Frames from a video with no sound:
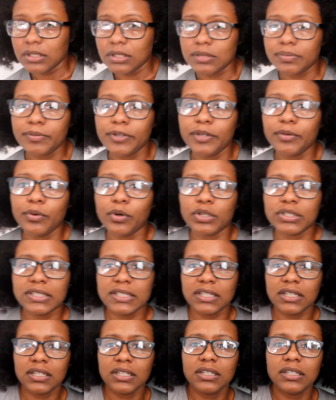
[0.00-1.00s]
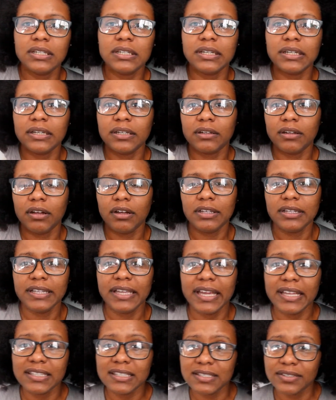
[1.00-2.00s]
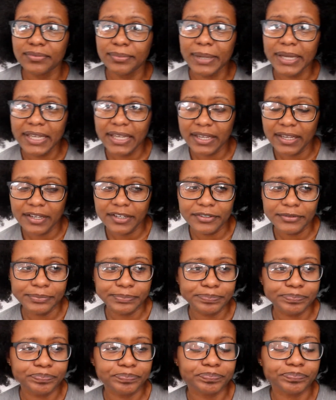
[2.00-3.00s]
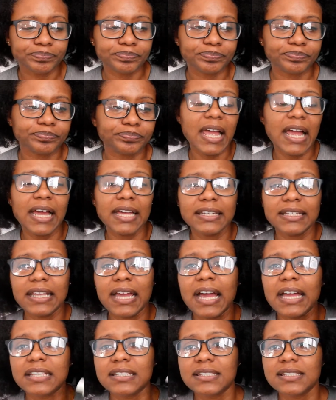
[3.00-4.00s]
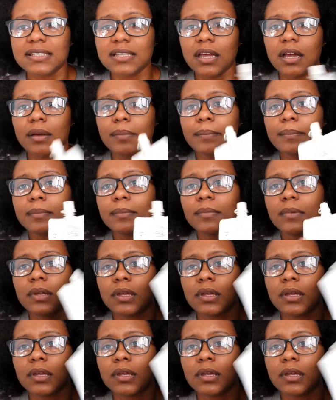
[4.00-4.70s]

spray water on the ends of my hair and add some